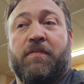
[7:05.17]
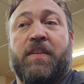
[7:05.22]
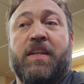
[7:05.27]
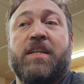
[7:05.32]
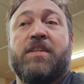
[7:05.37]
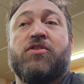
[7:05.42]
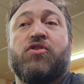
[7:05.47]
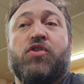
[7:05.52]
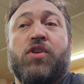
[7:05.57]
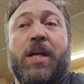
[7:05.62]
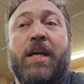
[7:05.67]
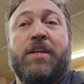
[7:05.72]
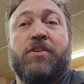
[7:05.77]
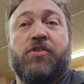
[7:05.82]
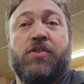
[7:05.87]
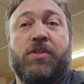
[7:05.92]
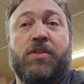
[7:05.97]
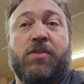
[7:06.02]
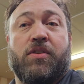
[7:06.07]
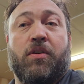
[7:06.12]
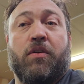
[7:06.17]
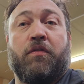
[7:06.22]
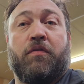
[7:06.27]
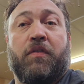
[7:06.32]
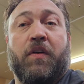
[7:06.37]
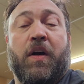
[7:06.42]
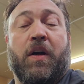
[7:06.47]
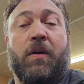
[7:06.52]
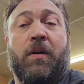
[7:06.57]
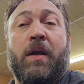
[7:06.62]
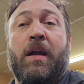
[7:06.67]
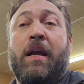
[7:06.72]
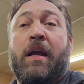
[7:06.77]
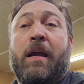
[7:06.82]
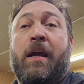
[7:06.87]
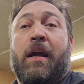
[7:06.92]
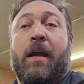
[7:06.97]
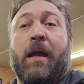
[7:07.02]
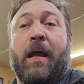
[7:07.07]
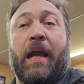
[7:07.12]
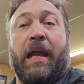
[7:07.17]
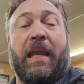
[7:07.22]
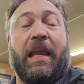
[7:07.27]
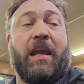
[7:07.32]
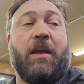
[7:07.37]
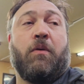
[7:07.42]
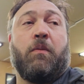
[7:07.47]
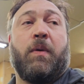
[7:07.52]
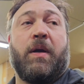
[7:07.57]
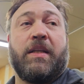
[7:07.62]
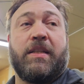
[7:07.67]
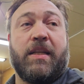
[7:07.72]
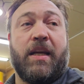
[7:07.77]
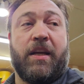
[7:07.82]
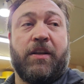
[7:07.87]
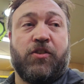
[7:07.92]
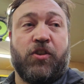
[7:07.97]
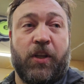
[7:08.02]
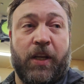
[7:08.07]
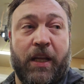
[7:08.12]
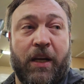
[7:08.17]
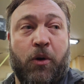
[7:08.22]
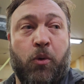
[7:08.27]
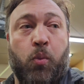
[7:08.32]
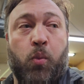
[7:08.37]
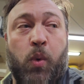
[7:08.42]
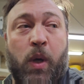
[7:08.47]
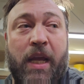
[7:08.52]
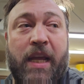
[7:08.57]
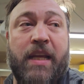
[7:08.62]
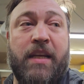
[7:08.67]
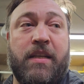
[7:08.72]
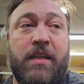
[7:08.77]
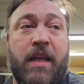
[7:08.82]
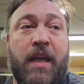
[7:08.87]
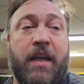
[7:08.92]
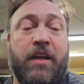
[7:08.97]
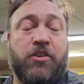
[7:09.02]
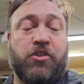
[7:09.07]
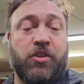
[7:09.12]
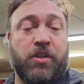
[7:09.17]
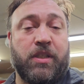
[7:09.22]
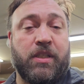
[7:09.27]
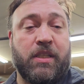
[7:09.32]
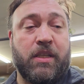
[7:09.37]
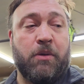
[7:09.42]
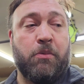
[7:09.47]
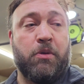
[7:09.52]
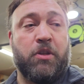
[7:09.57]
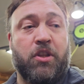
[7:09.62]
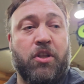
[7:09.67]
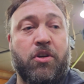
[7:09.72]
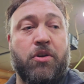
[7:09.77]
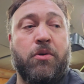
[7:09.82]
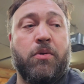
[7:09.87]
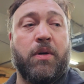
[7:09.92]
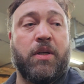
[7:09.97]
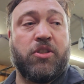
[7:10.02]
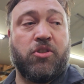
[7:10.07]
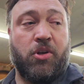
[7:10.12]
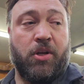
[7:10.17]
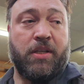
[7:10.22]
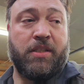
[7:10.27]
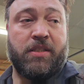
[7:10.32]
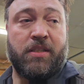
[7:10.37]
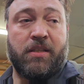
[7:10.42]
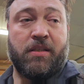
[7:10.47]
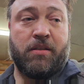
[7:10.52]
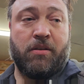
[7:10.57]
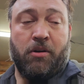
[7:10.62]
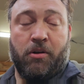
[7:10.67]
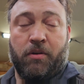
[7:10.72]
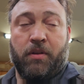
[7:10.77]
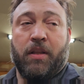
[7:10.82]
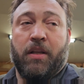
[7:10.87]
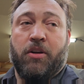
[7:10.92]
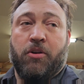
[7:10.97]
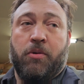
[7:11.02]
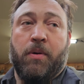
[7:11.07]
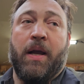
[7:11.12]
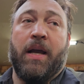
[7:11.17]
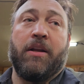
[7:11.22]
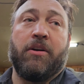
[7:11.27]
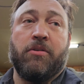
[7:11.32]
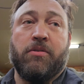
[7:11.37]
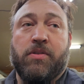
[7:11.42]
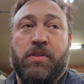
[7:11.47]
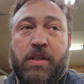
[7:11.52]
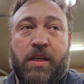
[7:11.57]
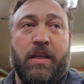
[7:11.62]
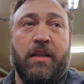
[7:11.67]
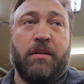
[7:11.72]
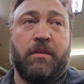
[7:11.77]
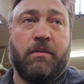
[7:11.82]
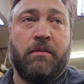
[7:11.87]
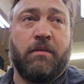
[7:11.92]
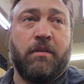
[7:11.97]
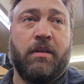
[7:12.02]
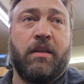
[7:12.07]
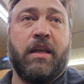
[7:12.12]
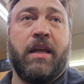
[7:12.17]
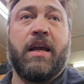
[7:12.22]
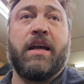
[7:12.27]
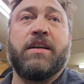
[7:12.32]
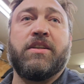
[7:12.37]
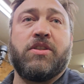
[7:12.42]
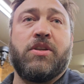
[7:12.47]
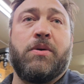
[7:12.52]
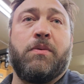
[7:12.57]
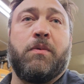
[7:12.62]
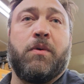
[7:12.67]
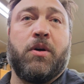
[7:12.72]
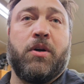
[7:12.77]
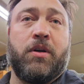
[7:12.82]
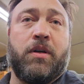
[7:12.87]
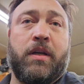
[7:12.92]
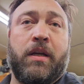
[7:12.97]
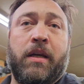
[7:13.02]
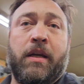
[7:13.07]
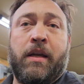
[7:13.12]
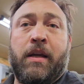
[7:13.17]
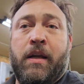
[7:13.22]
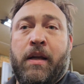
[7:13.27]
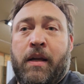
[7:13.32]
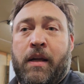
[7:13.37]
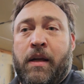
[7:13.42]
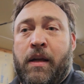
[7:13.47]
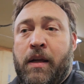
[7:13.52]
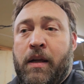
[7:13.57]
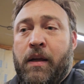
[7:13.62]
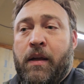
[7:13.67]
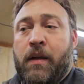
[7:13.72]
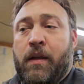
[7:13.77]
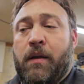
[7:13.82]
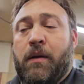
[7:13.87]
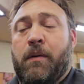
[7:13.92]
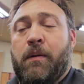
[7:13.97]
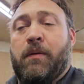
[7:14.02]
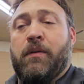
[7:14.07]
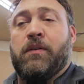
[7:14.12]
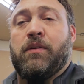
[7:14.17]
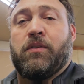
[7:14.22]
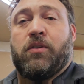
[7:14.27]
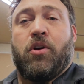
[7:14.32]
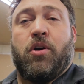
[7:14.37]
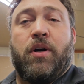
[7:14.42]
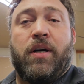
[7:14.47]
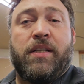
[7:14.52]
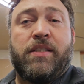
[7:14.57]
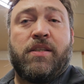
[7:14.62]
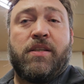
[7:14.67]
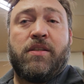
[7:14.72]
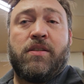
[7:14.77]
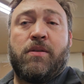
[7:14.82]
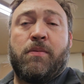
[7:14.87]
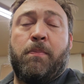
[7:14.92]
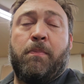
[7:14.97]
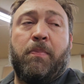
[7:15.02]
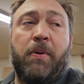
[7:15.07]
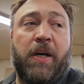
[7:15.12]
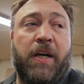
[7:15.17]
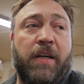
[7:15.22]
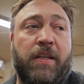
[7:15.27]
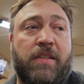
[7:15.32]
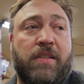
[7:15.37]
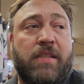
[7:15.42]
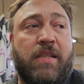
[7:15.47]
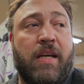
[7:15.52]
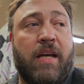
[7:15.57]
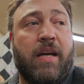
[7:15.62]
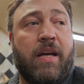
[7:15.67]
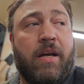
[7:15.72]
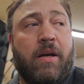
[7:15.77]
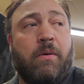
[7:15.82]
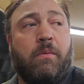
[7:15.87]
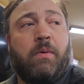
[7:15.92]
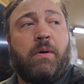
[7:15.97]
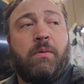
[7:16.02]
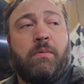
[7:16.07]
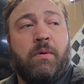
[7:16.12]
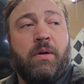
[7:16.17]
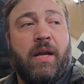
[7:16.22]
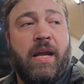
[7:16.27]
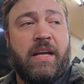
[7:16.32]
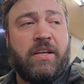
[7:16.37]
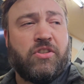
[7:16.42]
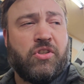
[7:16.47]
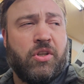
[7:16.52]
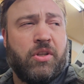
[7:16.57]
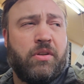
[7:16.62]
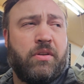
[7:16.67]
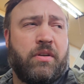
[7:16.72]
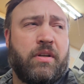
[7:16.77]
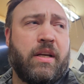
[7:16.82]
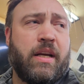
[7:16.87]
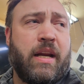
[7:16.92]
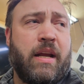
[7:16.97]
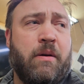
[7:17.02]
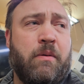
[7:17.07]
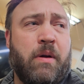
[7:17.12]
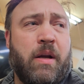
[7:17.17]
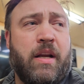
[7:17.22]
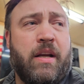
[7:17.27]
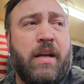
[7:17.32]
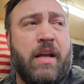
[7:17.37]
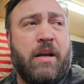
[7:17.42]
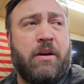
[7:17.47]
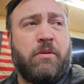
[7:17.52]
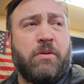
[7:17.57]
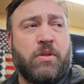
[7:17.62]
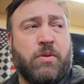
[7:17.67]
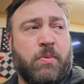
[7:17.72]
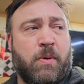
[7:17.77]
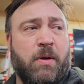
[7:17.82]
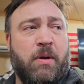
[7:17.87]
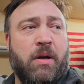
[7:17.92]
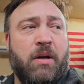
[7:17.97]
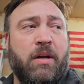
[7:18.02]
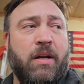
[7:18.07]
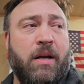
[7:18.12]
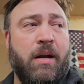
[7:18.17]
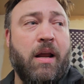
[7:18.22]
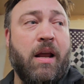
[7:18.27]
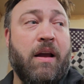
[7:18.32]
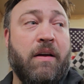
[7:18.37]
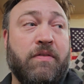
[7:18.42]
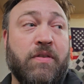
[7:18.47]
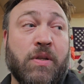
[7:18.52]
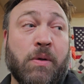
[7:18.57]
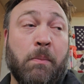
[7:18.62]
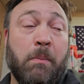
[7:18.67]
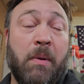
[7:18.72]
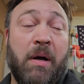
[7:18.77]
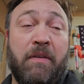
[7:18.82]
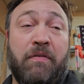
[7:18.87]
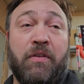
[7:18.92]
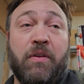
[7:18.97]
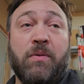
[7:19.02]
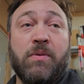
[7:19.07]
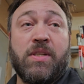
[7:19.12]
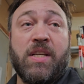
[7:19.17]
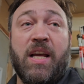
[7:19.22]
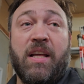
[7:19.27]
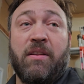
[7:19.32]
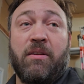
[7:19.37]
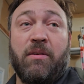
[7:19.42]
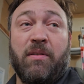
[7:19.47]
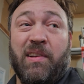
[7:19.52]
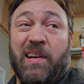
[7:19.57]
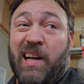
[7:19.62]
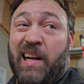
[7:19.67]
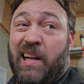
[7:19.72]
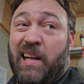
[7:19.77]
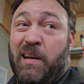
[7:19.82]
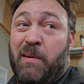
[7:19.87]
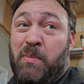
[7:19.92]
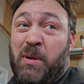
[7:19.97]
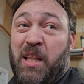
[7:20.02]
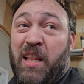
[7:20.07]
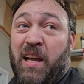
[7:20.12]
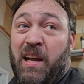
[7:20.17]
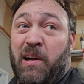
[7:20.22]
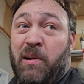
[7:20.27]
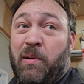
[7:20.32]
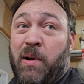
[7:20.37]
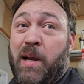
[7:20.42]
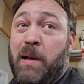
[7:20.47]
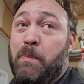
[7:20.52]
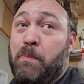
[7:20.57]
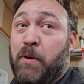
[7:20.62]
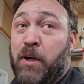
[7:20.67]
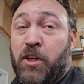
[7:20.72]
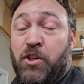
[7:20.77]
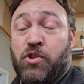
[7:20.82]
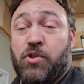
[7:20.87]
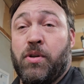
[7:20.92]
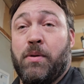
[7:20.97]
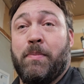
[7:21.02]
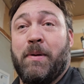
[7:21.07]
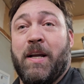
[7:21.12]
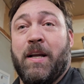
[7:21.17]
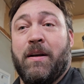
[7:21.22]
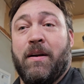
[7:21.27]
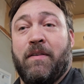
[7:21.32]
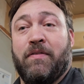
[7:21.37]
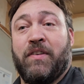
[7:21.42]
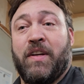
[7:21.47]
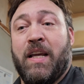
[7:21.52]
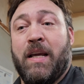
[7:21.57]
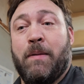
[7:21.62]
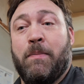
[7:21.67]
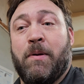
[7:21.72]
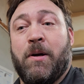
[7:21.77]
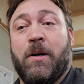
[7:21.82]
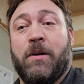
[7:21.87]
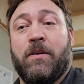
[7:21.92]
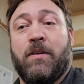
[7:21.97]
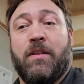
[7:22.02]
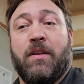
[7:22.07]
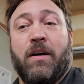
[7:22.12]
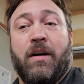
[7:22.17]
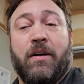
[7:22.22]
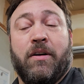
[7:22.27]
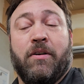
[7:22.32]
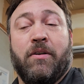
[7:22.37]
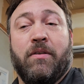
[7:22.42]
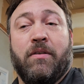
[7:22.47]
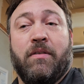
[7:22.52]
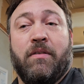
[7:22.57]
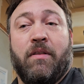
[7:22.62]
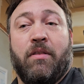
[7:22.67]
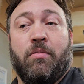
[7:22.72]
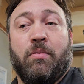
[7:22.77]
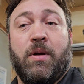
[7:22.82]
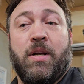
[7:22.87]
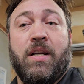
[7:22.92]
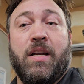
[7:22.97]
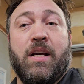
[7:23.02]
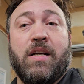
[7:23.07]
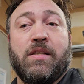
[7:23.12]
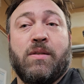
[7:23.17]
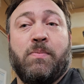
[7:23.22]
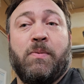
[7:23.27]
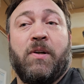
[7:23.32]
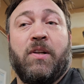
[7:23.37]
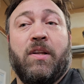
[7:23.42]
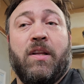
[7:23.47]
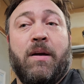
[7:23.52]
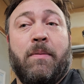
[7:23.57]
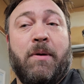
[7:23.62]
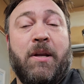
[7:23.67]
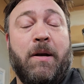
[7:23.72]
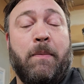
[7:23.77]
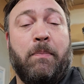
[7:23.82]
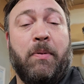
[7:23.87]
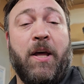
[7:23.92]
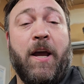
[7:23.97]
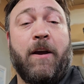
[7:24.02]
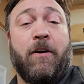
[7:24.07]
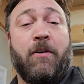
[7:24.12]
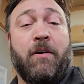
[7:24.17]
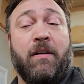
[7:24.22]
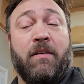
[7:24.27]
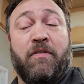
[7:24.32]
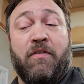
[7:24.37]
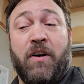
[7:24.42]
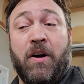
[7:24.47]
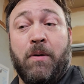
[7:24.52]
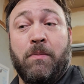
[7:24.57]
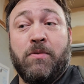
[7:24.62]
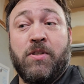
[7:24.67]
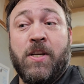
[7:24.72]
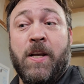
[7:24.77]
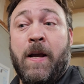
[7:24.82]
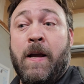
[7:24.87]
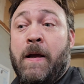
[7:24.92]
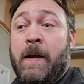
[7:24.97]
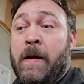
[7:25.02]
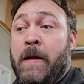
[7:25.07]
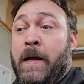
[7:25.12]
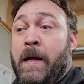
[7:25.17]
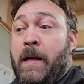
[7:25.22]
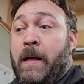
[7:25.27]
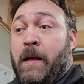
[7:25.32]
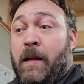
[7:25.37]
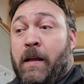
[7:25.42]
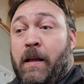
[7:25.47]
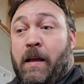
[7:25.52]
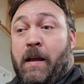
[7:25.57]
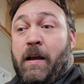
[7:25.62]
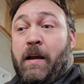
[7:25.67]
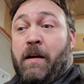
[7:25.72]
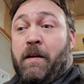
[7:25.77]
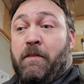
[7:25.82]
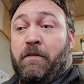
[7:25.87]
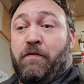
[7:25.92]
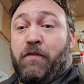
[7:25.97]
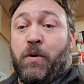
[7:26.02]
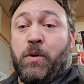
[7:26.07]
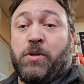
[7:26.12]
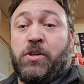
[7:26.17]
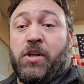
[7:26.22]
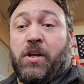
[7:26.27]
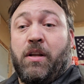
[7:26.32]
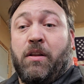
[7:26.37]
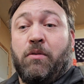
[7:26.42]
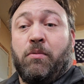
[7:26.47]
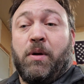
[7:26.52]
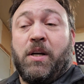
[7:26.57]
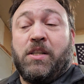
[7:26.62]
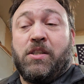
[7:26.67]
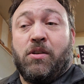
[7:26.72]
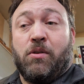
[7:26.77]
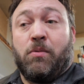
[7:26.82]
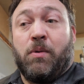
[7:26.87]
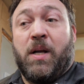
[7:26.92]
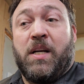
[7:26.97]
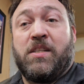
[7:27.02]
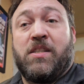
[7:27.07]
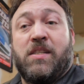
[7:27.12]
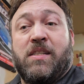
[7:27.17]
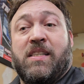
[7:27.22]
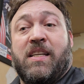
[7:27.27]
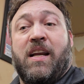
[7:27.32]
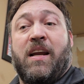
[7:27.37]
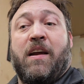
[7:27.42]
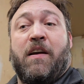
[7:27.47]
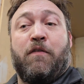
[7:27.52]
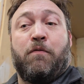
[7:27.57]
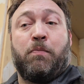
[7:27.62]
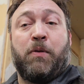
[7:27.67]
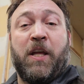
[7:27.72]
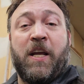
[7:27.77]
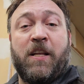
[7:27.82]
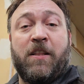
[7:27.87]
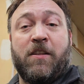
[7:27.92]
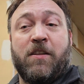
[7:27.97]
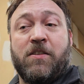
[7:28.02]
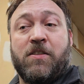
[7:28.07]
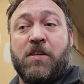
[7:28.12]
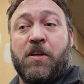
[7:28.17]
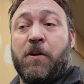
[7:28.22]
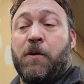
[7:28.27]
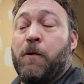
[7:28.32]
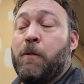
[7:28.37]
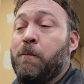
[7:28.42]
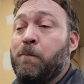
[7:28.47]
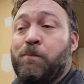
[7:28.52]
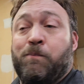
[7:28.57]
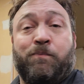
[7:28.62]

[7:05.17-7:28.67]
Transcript: these changes so far. I can't wait to actually get it weighed to actually see what the new exhausts or the new headers and the exit work causes, but what we're actually looking at right now is we are going to have some mufflers on there. They're not going to be that great, but it should be enough to keep me under the 103 decibel limit at Blackhawk Farms. And fortunately, the rest of the races that I have planned this year,